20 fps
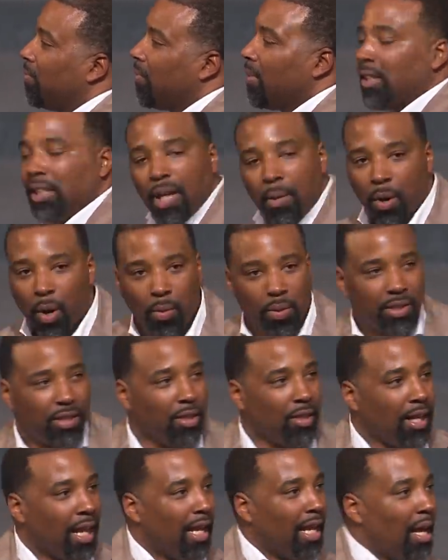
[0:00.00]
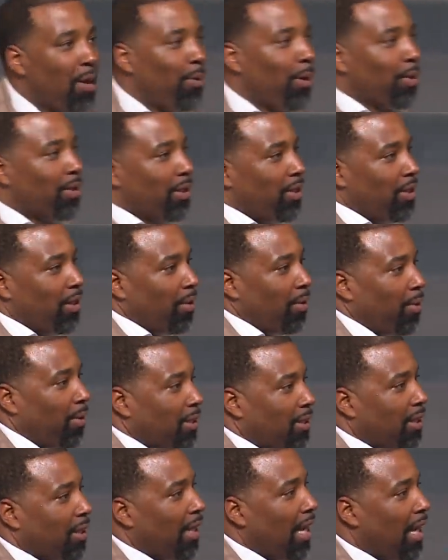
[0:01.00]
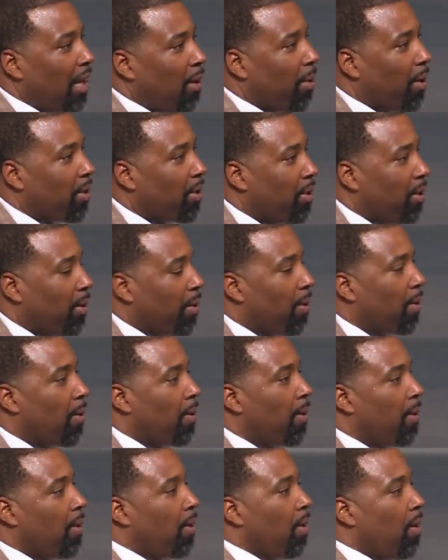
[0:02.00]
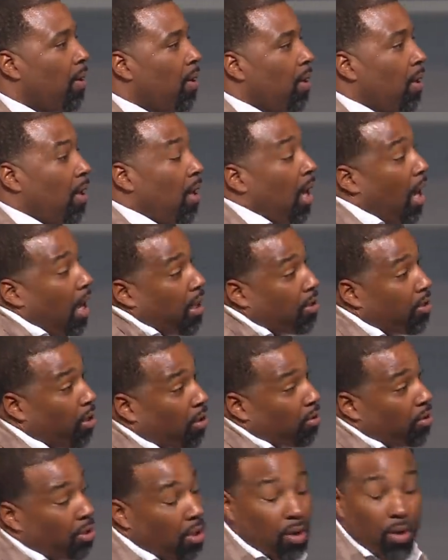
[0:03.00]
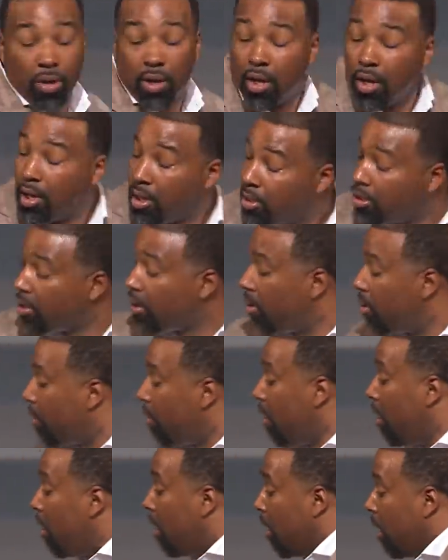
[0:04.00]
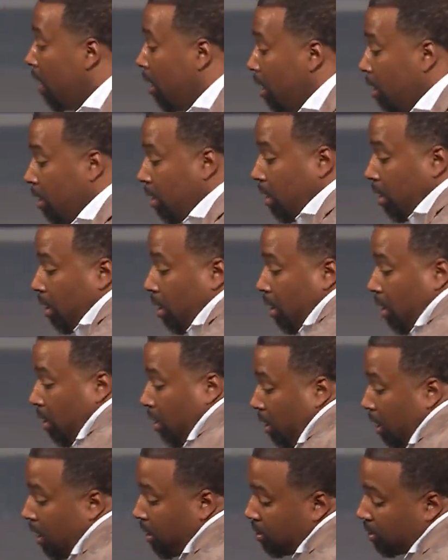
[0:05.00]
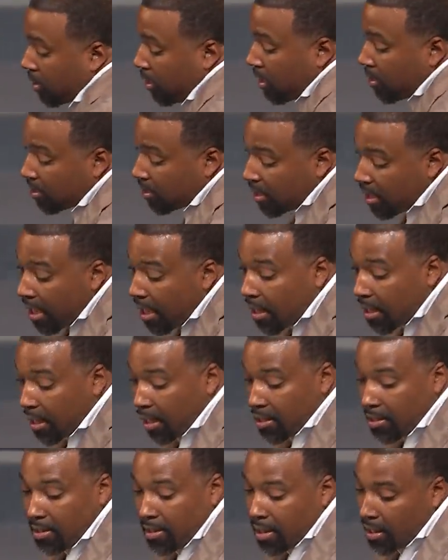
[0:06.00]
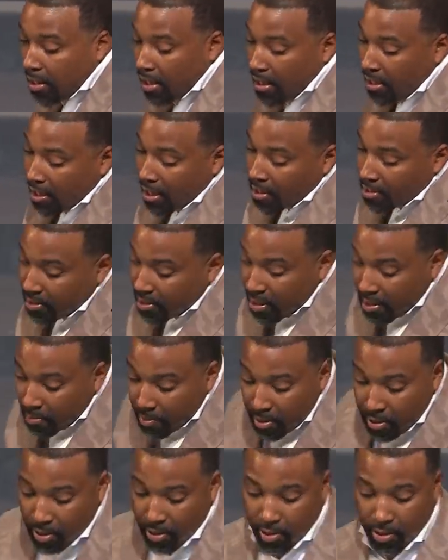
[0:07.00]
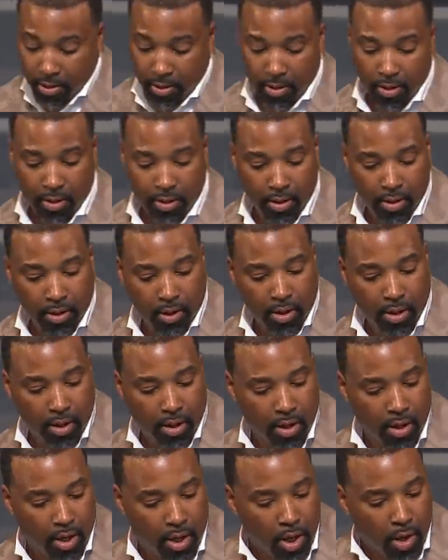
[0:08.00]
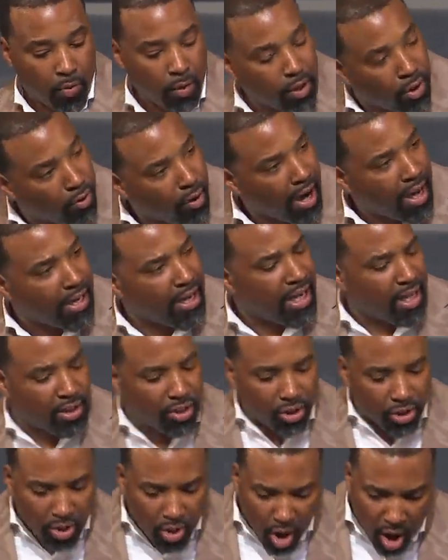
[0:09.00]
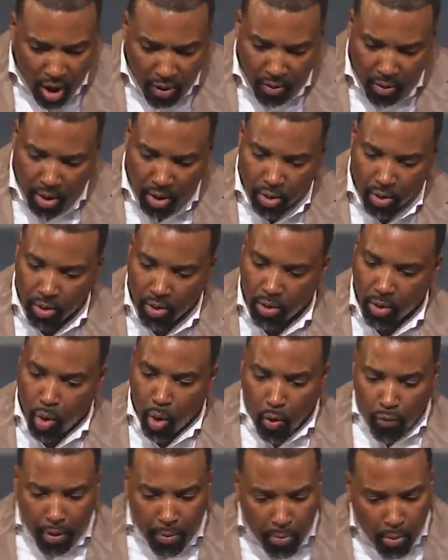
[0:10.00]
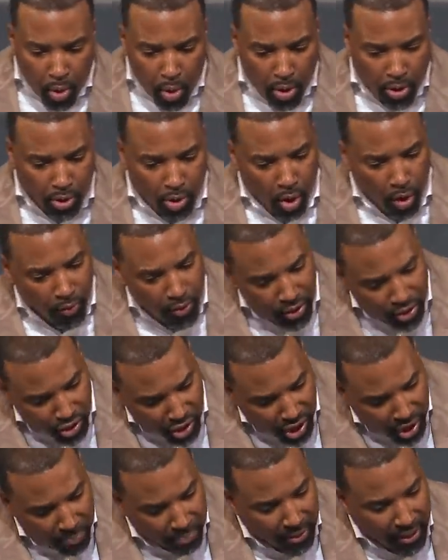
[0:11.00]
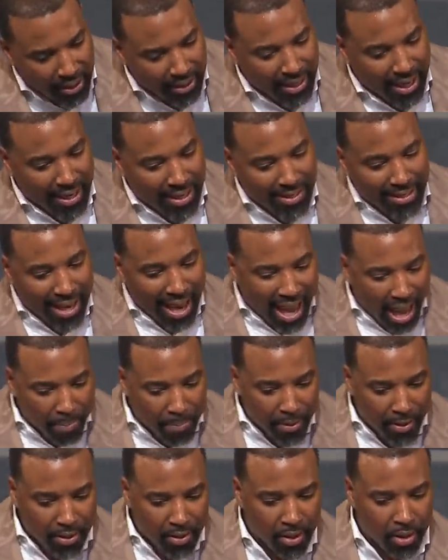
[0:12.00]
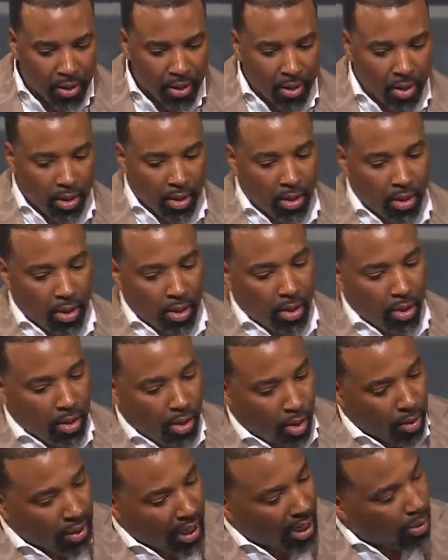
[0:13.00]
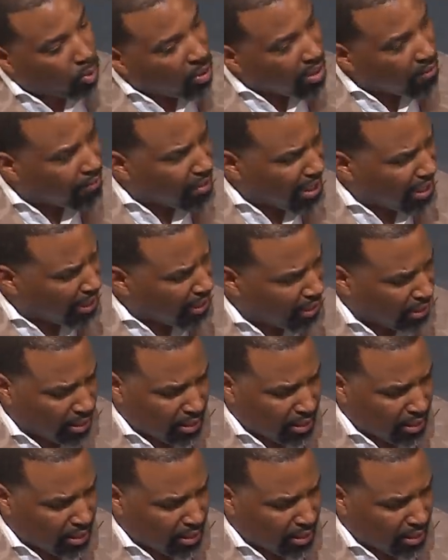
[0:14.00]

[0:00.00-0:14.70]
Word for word: Come on, we still got a lot of work to do. We still got a lot of work to do. And so, so, so, it, it, this, this thing is, it, it gets deeper. Regret is sorrow or remorse over something that has happened or that we've done.